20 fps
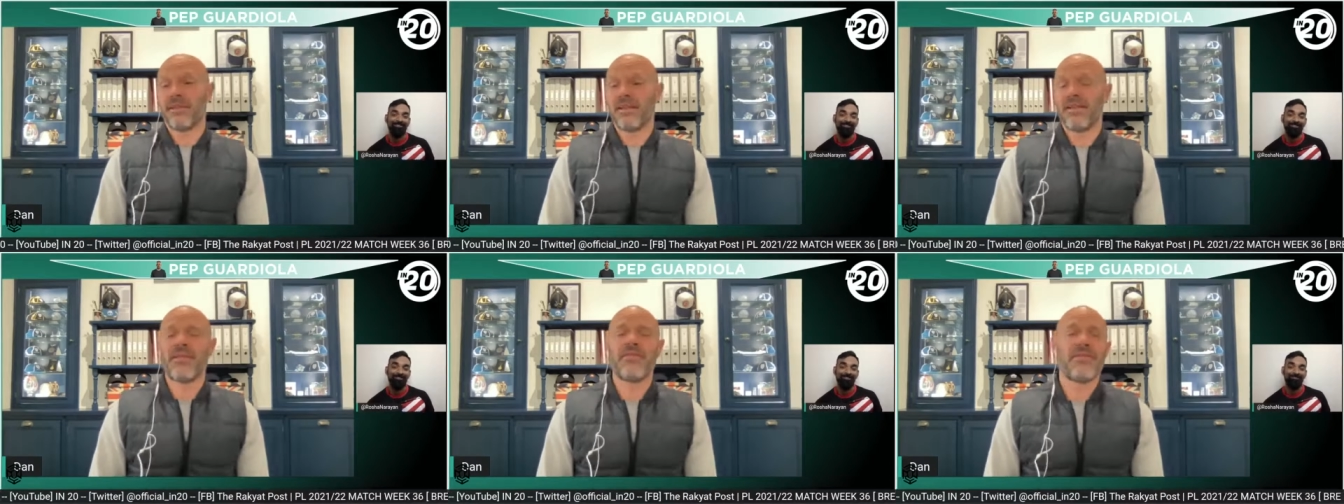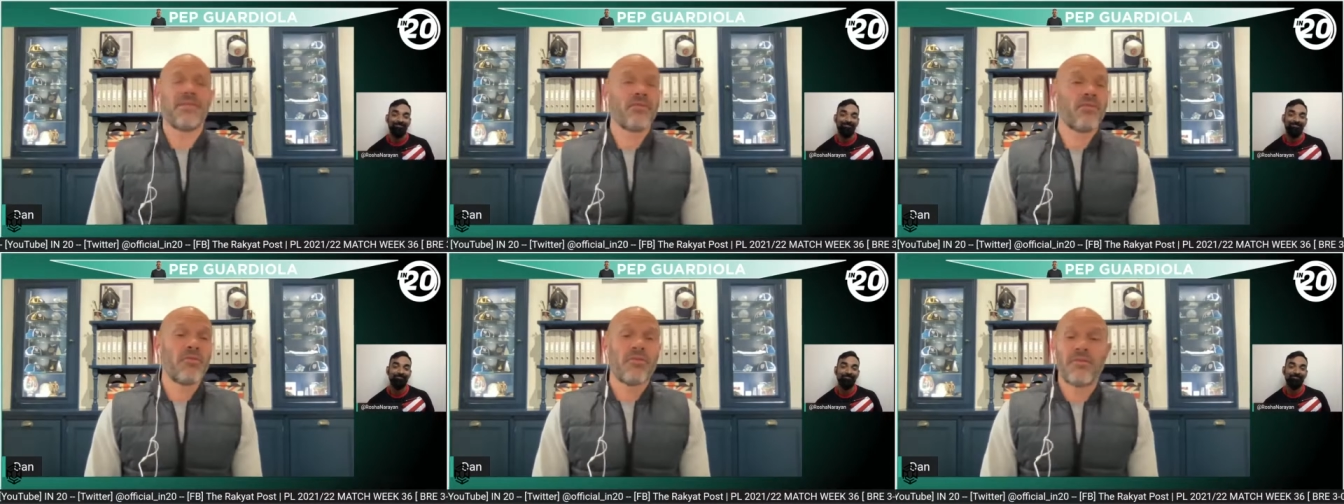
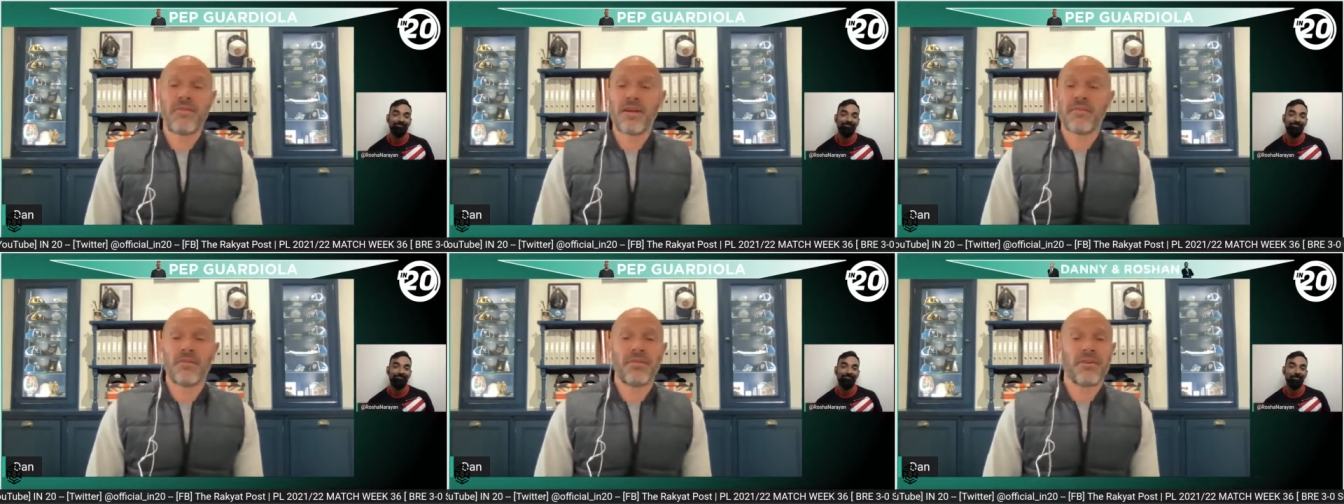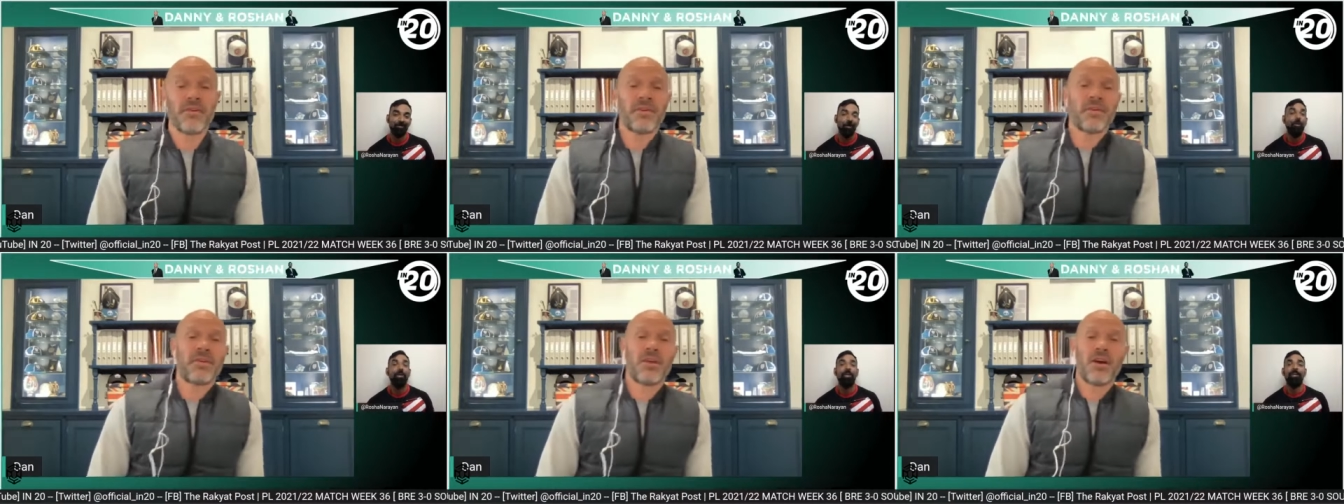They're all very,
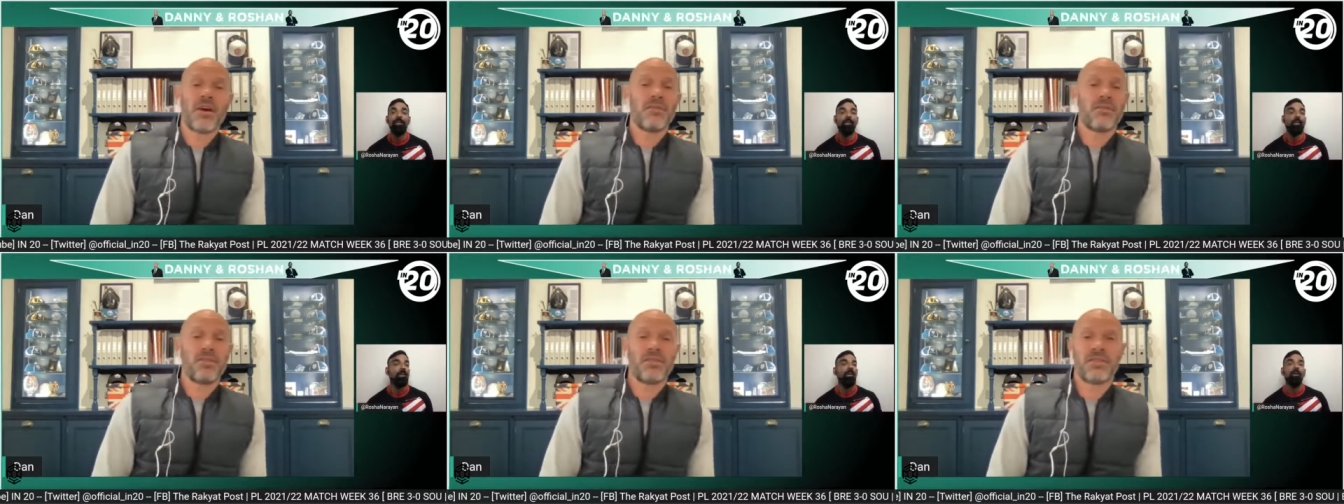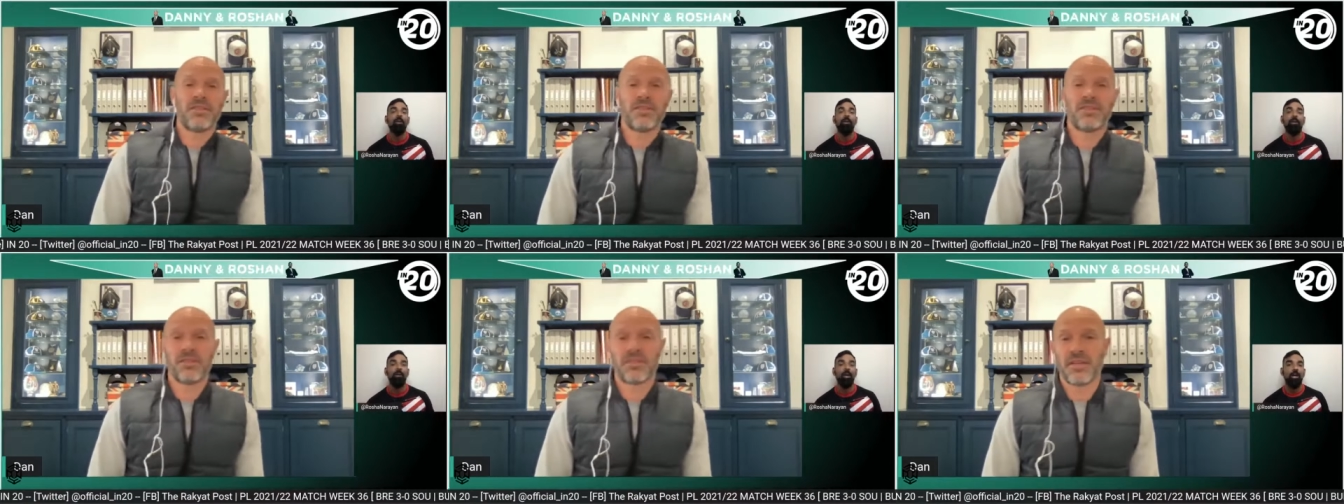very good coaches.